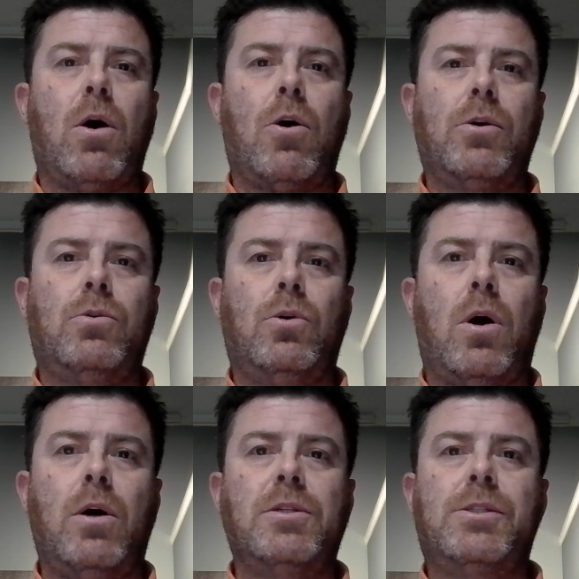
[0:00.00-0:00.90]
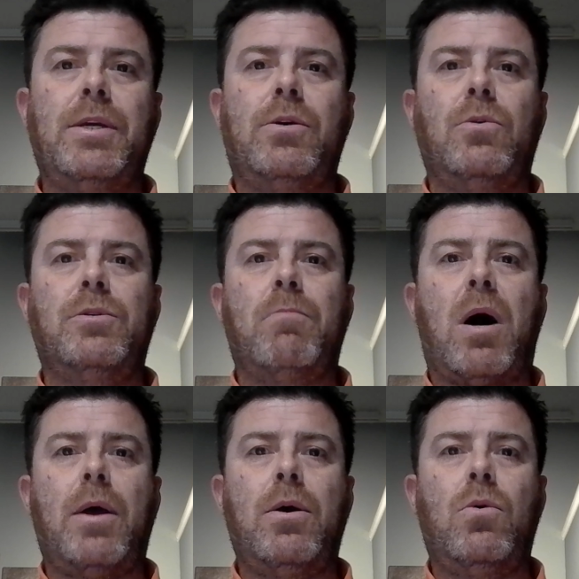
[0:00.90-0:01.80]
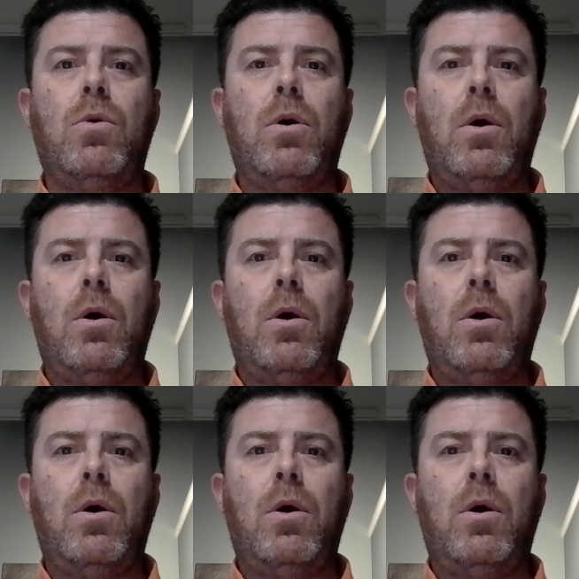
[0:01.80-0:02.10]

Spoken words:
article on Cinco de Mayo,